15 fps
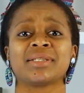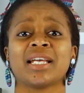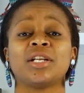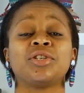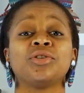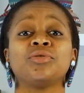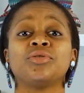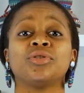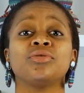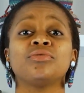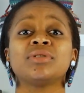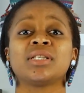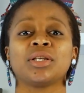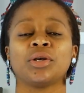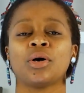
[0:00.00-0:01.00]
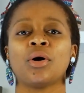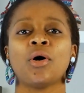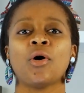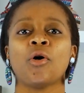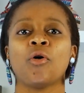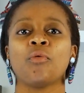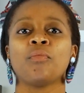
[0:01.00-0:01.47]
that you use in your
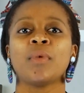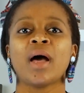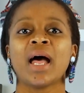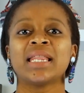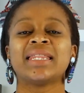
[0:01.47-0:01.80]
home